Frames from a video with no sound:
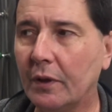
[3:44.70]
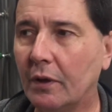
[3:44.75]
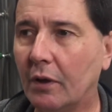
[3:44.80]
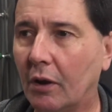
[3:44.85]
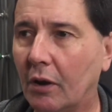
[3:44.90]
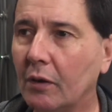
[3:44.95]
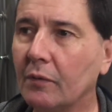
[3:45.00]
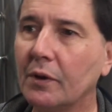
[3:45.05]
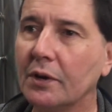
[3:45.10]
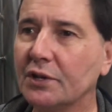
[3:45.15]

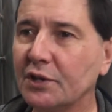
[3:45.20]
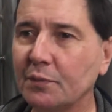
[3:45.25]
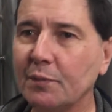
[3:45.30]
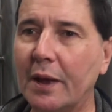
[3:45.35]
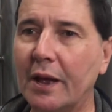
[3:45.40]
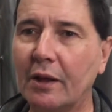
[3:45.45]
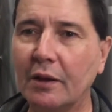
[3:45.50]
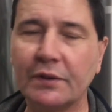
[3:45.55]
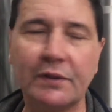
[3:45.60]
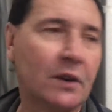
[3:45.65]
all of our
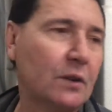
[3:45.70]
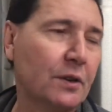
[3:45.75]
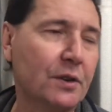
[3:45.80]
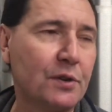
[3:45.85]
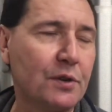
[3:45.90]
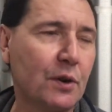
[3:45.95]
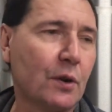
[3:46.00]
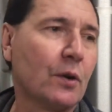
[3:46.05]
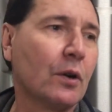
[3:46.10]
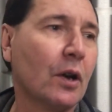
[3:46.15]
smells are
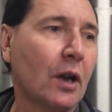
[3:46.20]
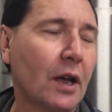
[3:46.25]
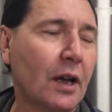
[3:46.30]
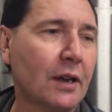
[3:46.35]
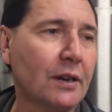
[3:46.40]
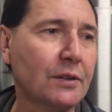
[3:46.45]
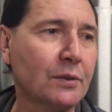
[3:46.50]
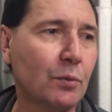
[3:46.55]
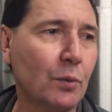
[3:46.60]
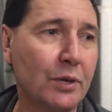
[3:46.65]

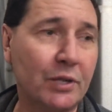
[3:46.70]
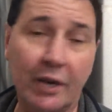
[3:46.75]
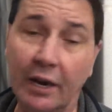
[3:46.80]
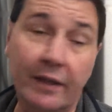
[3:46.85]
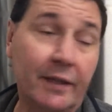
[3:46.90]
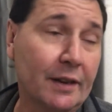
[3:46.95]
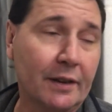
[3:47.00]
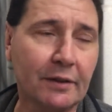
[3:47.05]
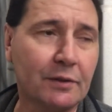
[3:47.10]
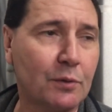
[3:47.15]
internalized, which I
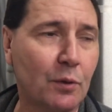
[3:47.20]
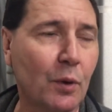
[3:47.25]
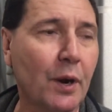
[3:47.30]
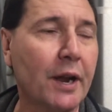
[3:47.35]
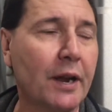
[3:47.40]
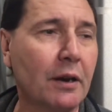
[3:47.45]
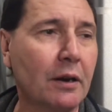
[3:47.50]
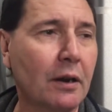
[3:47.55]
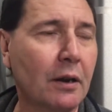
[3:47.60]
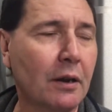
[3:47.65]
think is great.